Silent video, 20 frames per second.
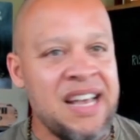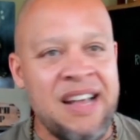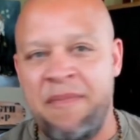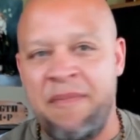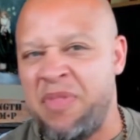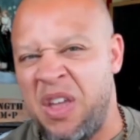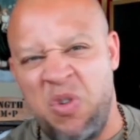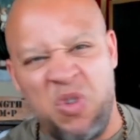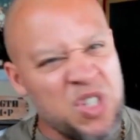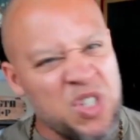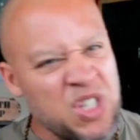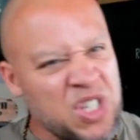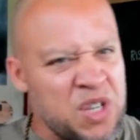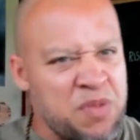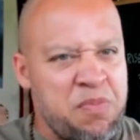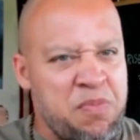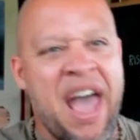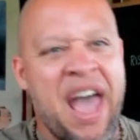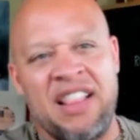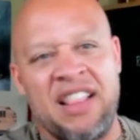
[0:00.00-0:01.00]
And they would
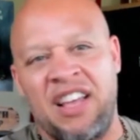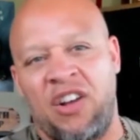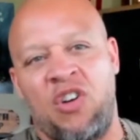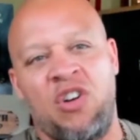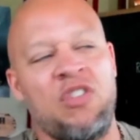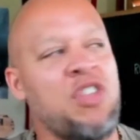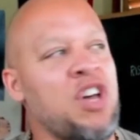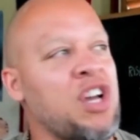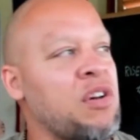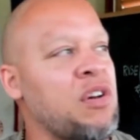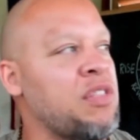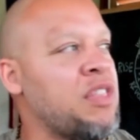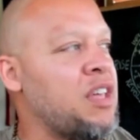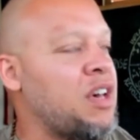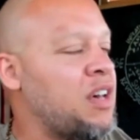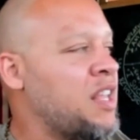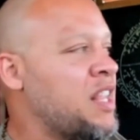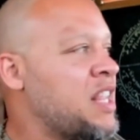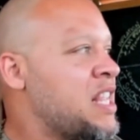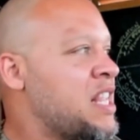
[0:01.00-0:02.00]
smash the, the
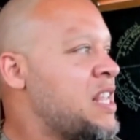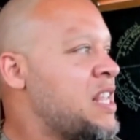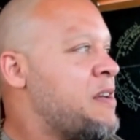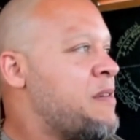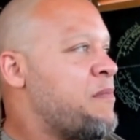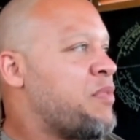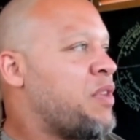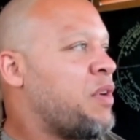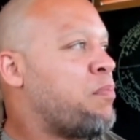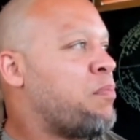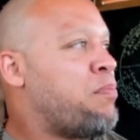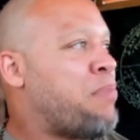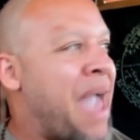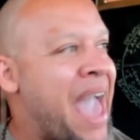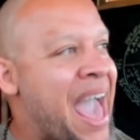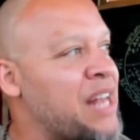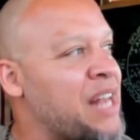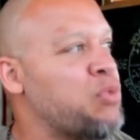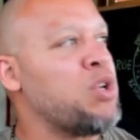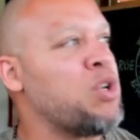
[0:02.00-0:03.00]
the the
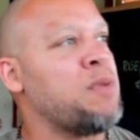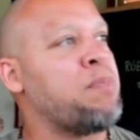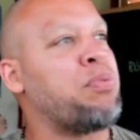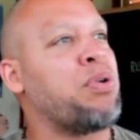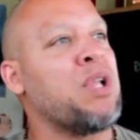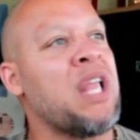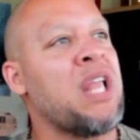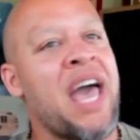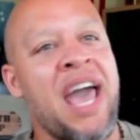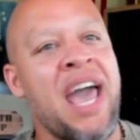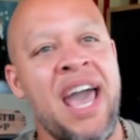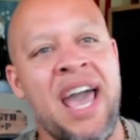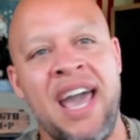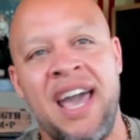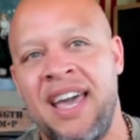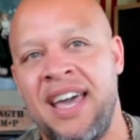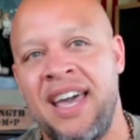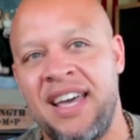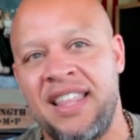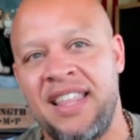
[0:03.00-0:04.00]
band would
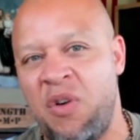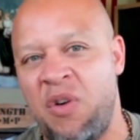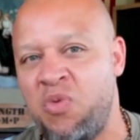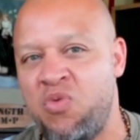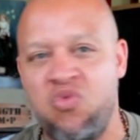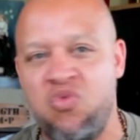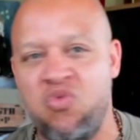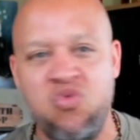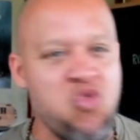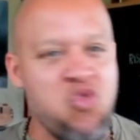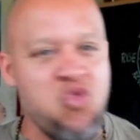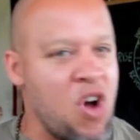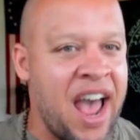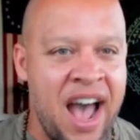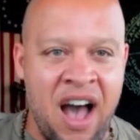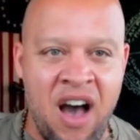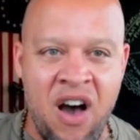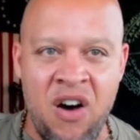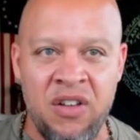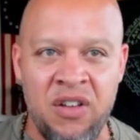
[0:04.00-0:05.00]
play, and they would run
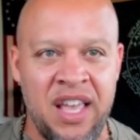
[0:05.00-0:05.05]
out.